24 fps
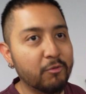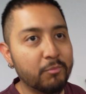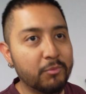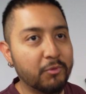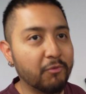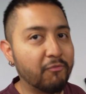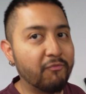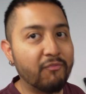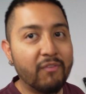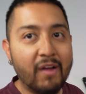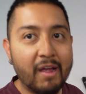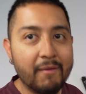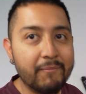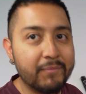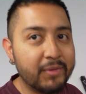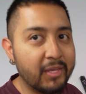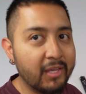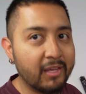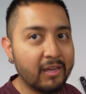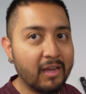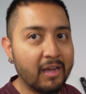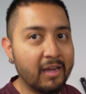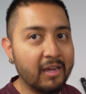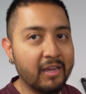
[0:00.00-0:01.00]
up to 5
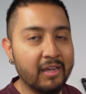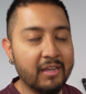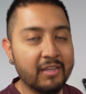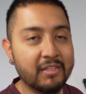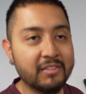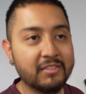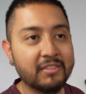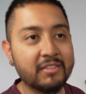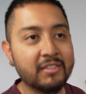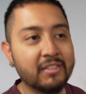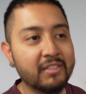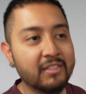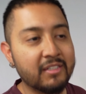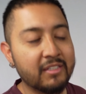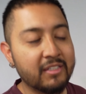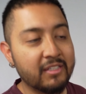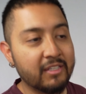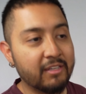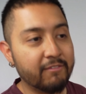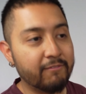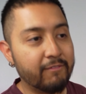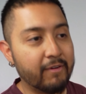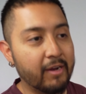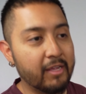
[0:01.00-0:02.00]
gigahertz
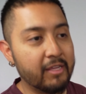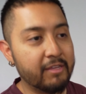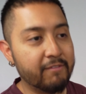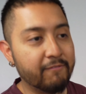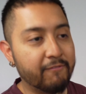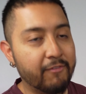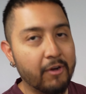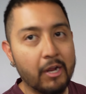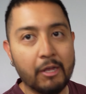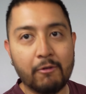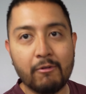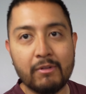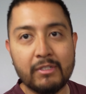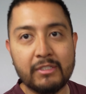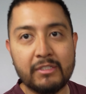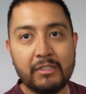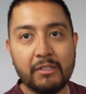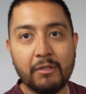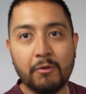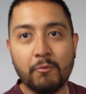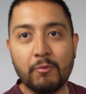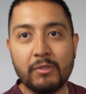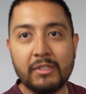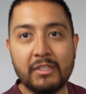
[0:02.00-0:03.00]
in
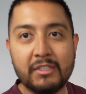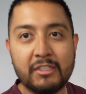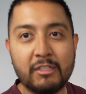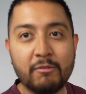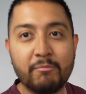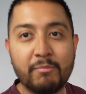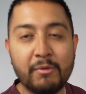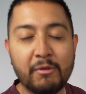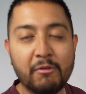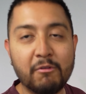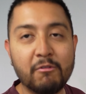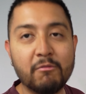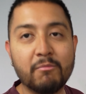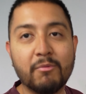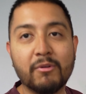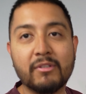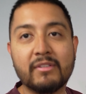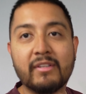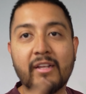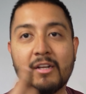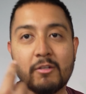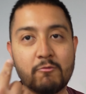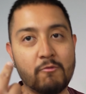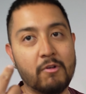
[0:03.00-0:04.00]
frequency with the CPU, but
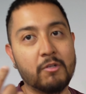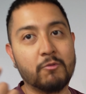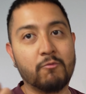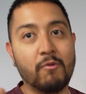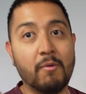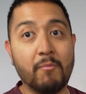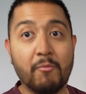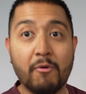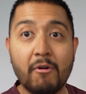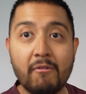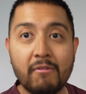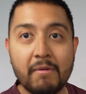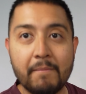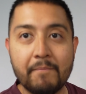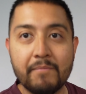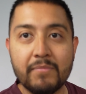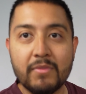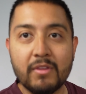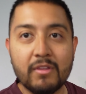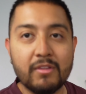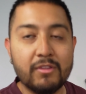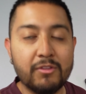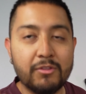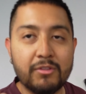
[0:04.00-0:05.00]
there was one problem.
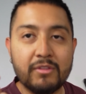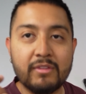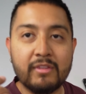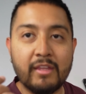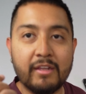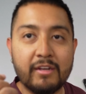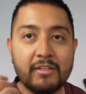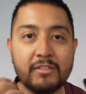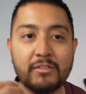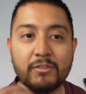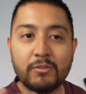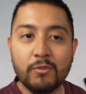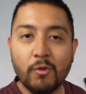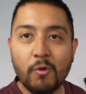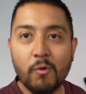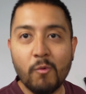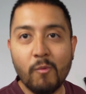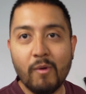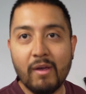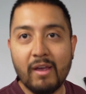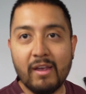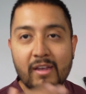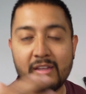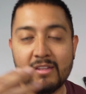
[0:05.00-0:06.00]
There is no
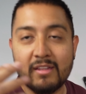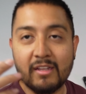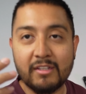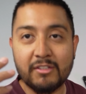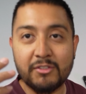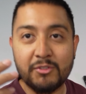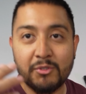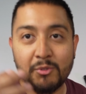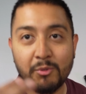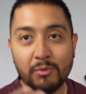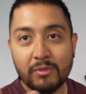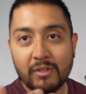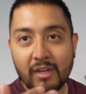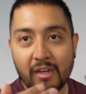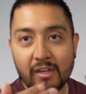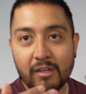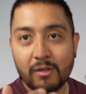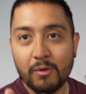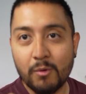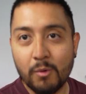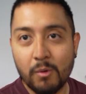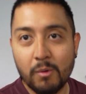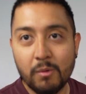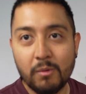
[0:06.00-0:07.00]
way that you can
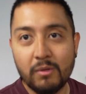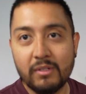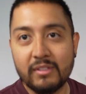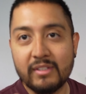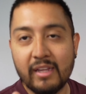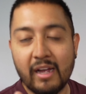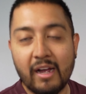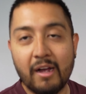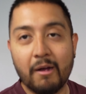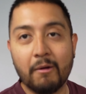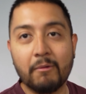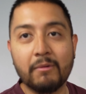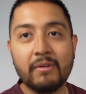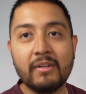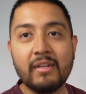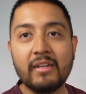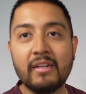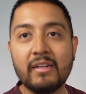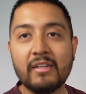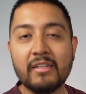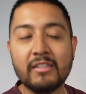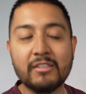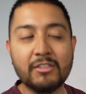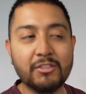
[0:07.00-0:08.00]
cool down
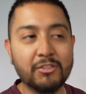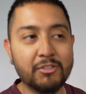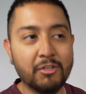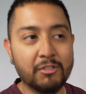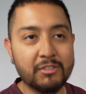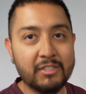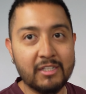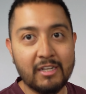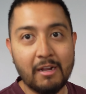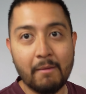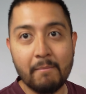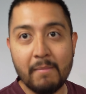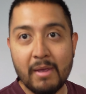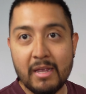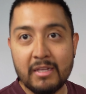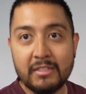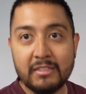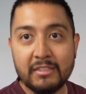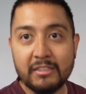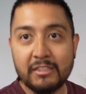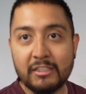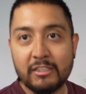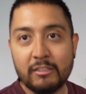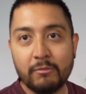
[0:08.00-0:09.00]
such an
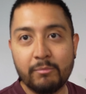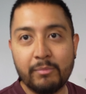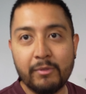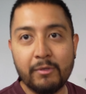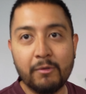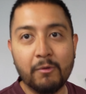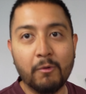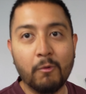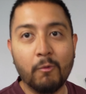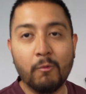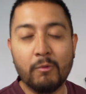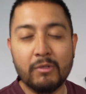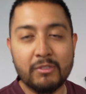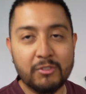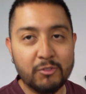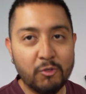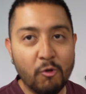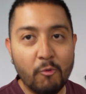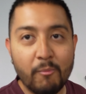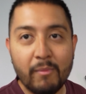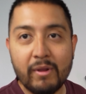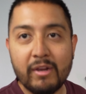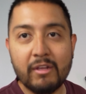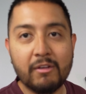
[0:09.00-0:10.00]
amazing CPU with
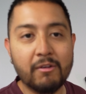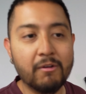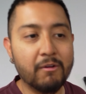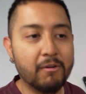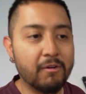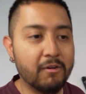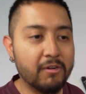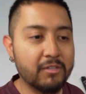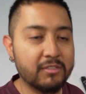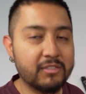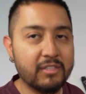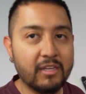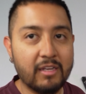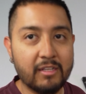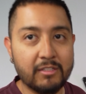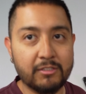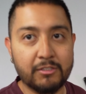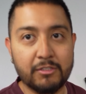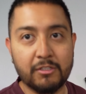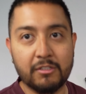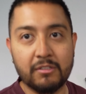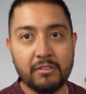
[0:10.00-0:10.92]
so many cores at